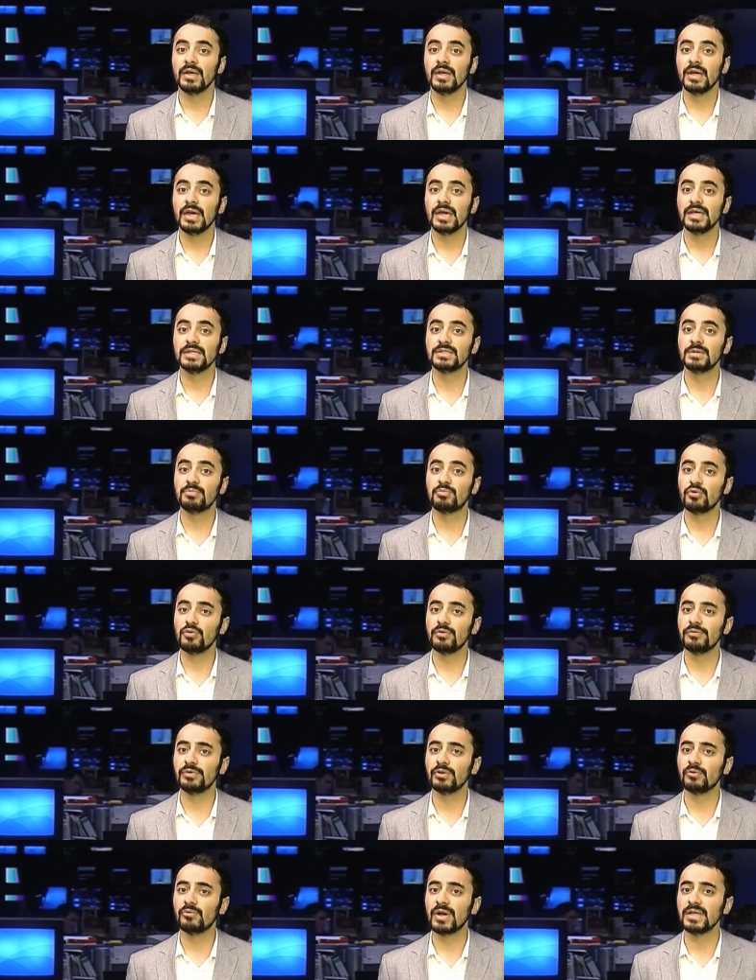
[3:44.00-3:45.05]
His
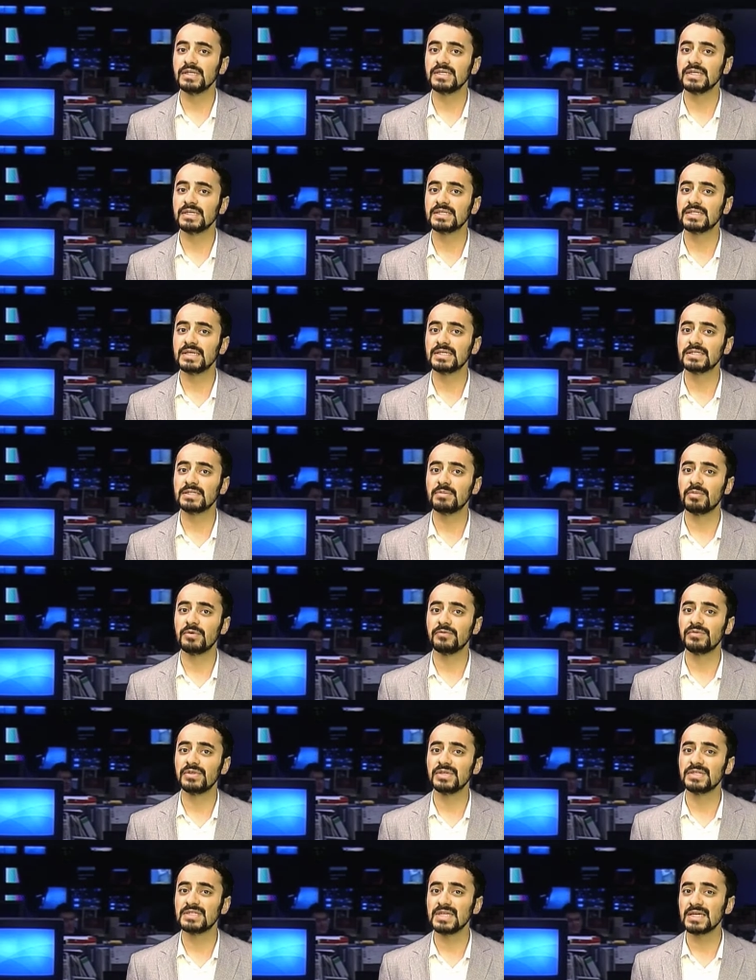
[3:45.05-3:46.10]
approval rating sits above
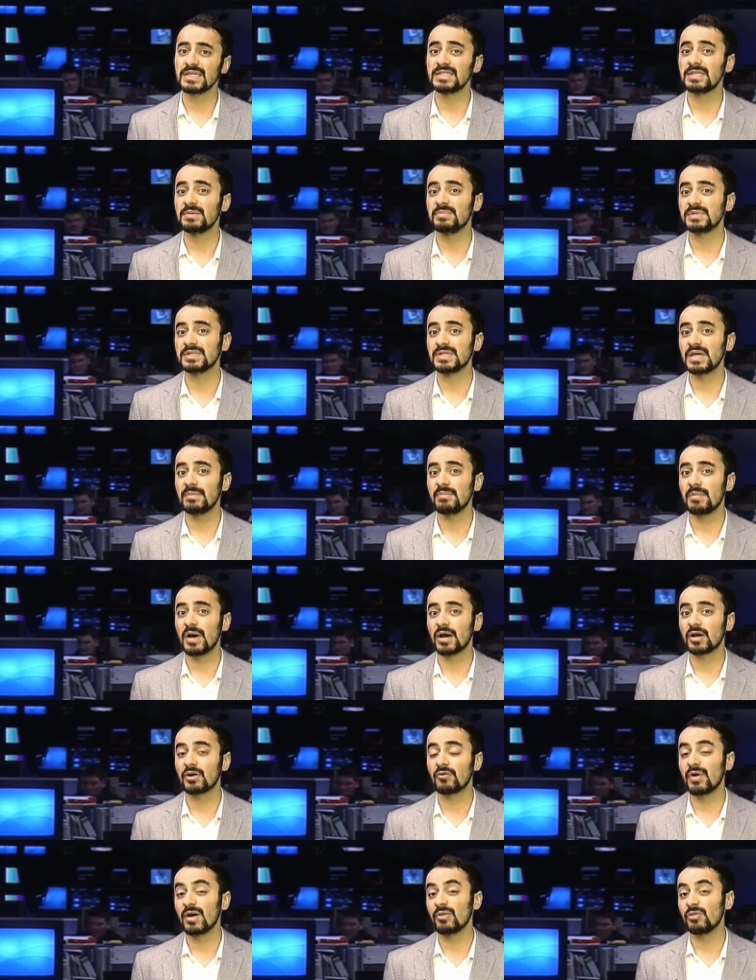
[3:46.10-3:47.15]
the 60%
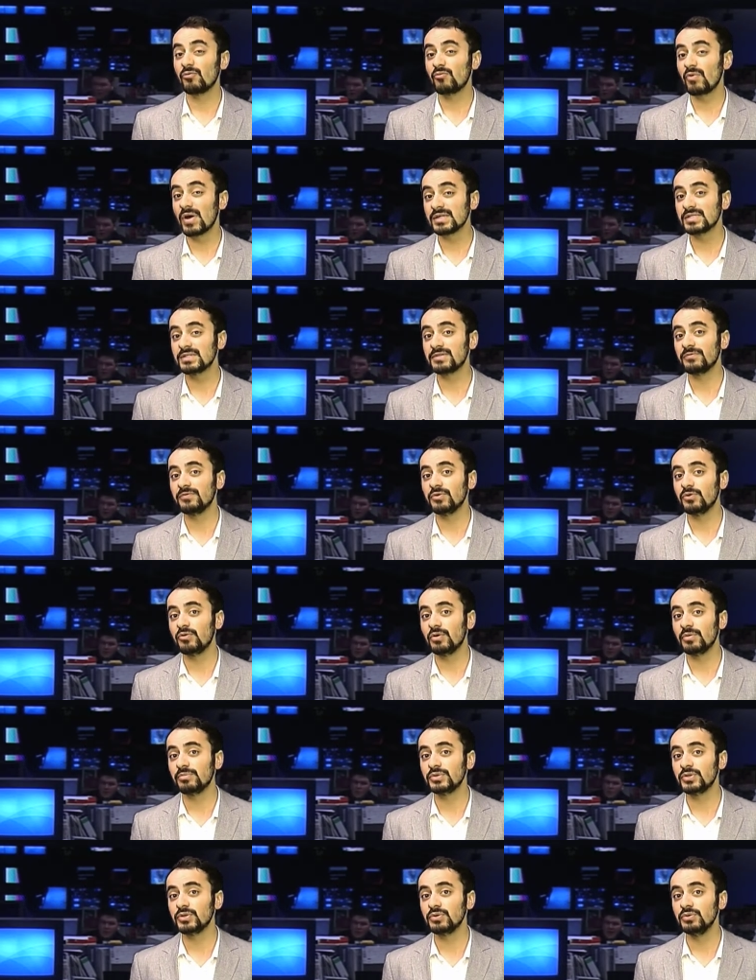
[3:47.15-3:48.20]
mark around the rest of
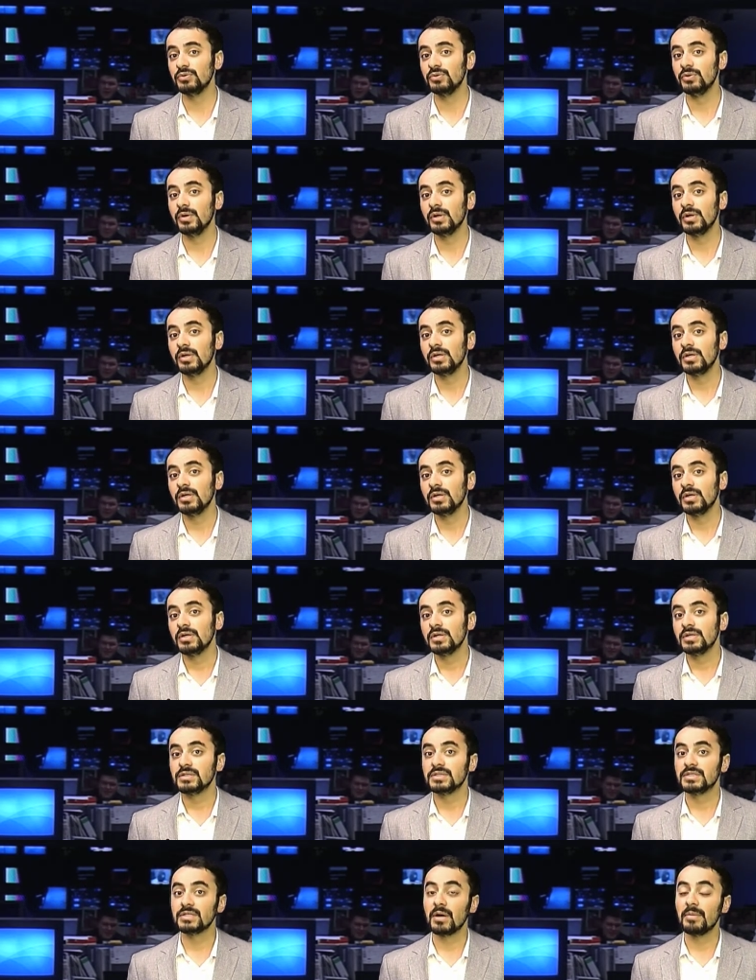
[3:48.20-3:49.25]
Europe too.
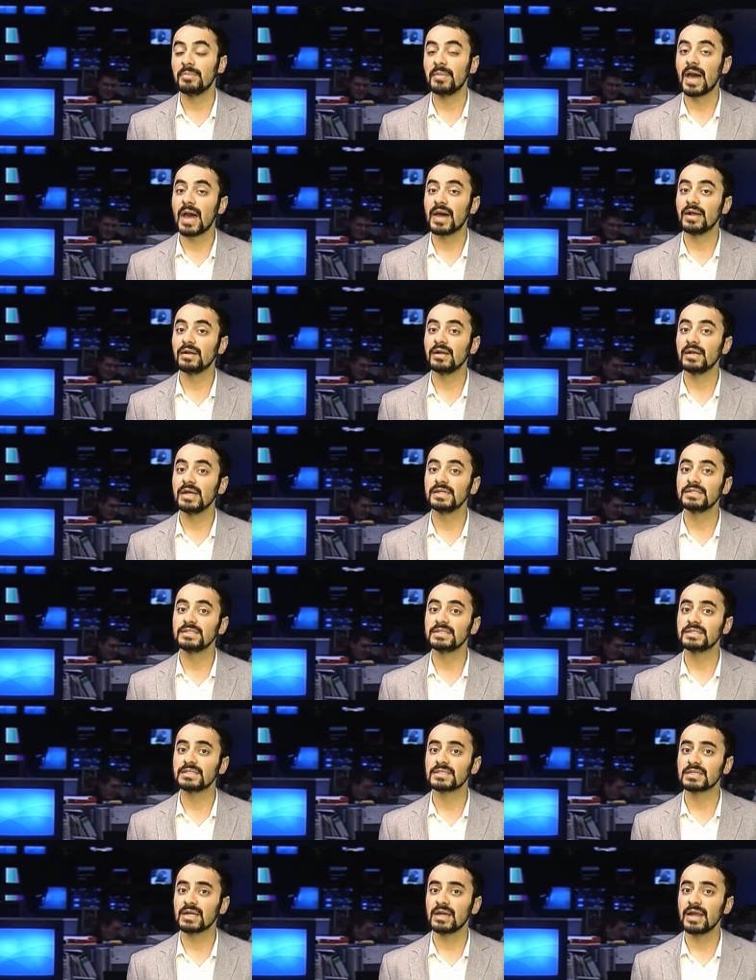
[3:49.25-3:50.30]
Some
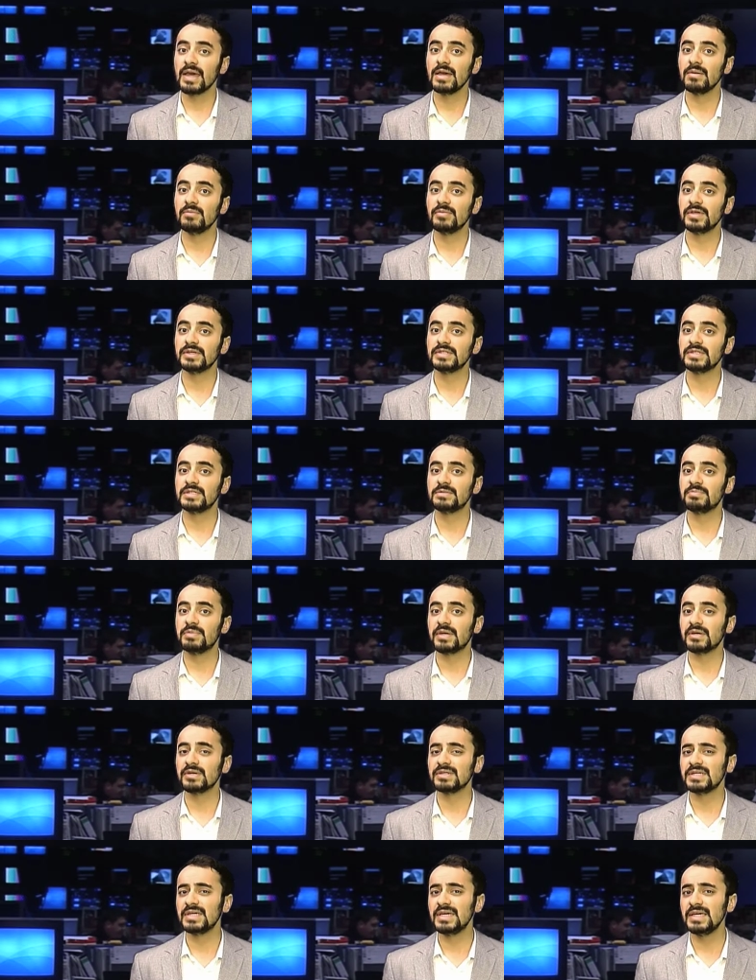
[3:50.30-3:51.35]
analysts claim this is
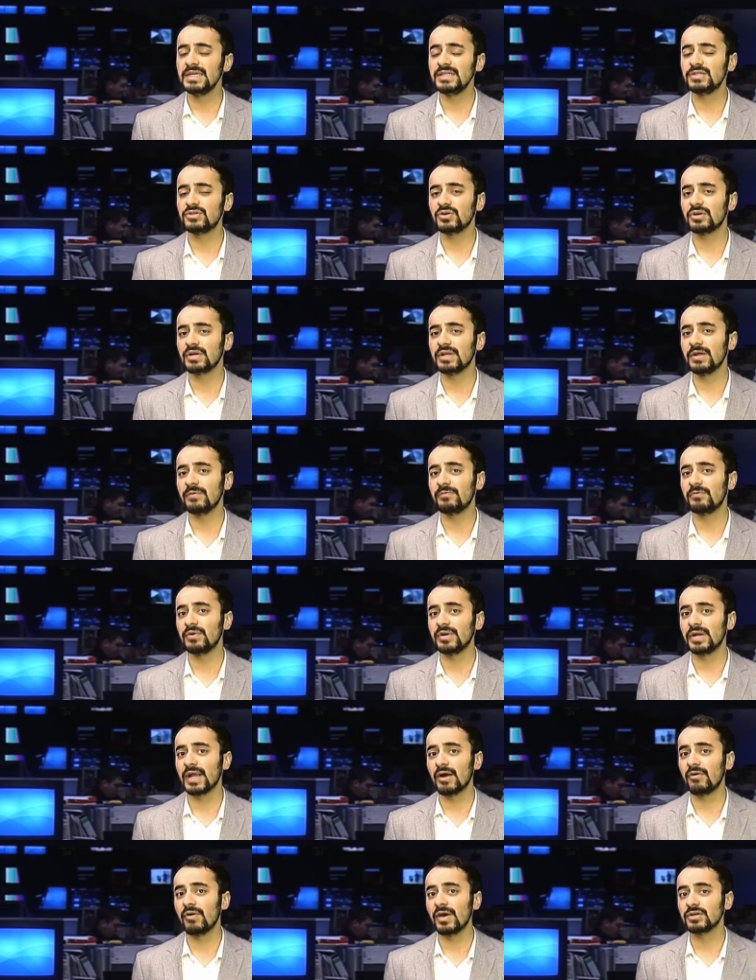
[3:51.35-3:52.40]
because he took a different
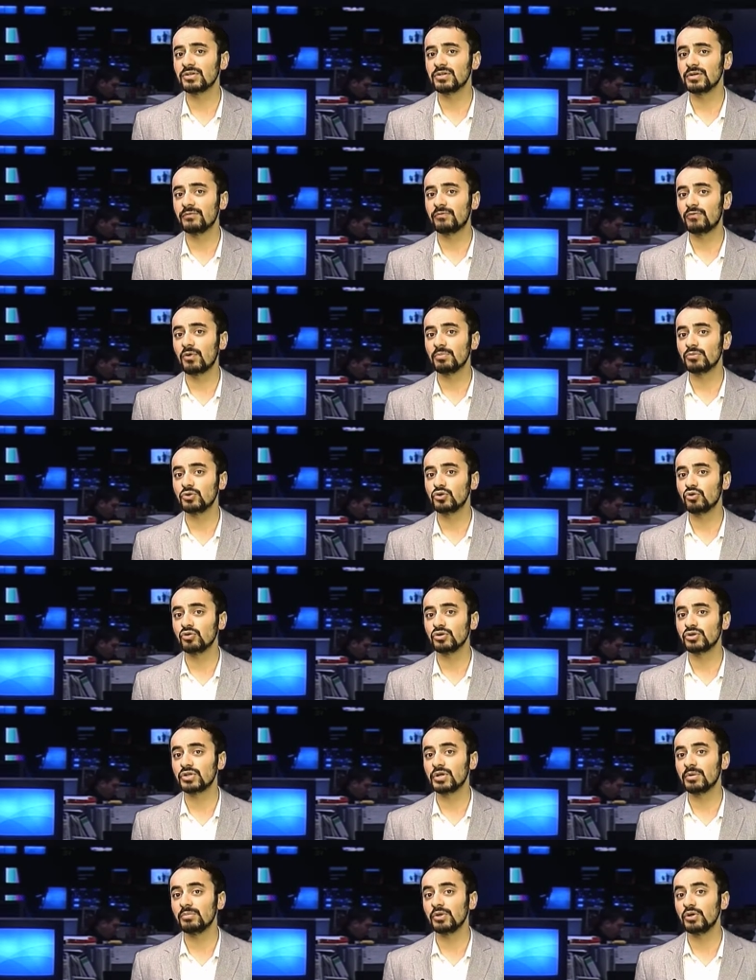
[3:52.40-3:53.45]
direction from
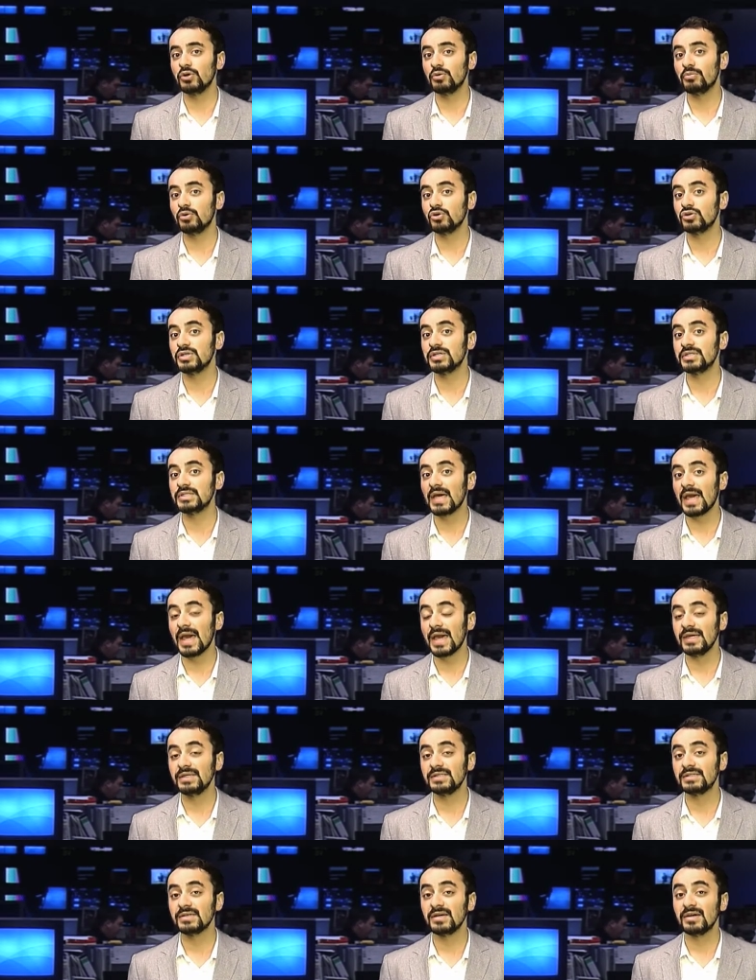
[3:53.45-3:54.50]
George W. Bush's
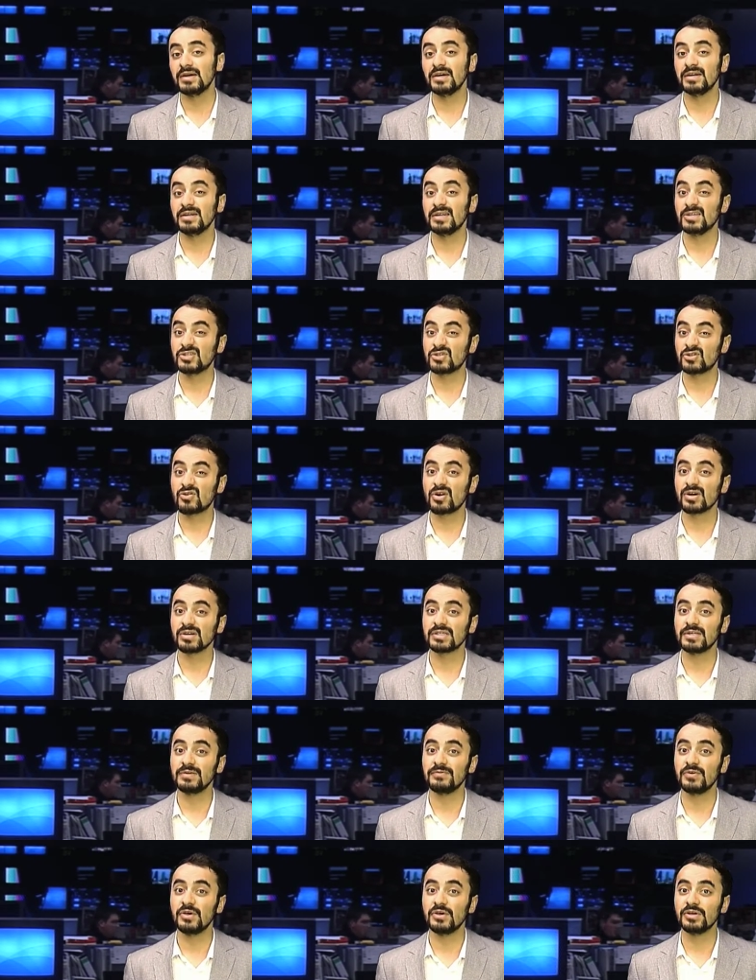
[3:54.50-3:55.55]
8
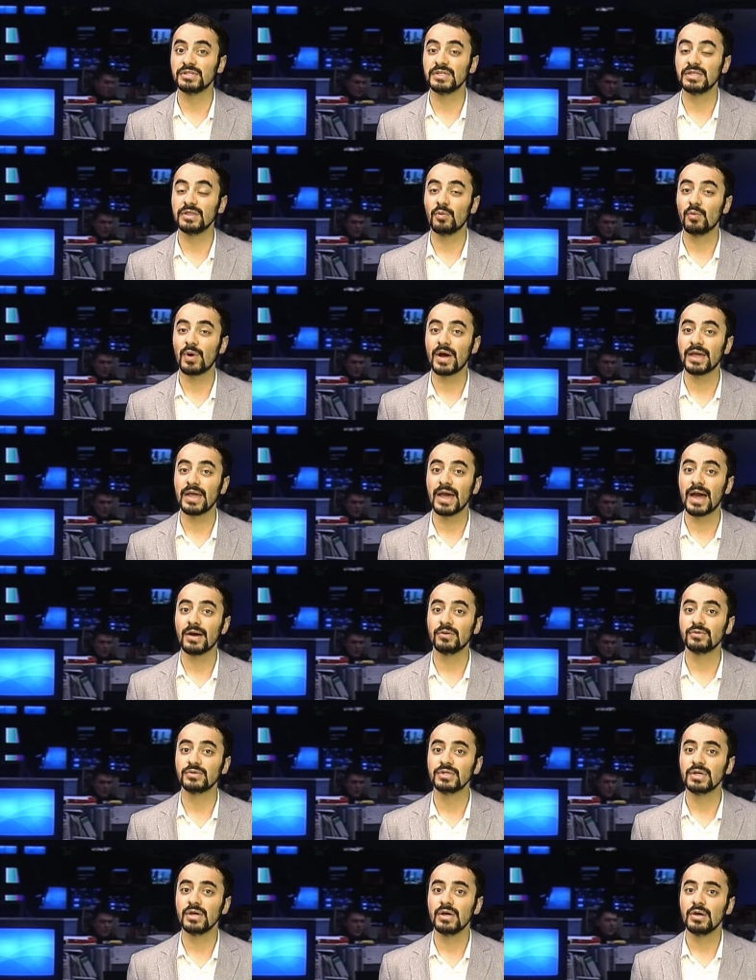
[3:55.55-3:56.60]
destructive years in the White House,